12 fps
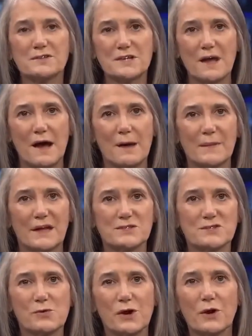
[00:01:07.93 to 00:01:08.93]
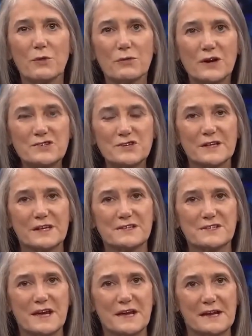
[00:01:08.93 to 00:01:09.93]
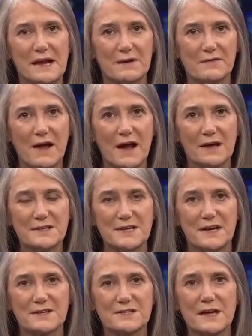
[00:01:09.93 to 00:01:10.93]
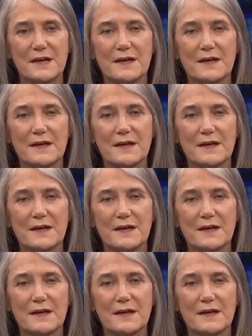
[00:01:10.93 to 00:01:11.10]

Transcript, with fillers: comments were originally taken out of context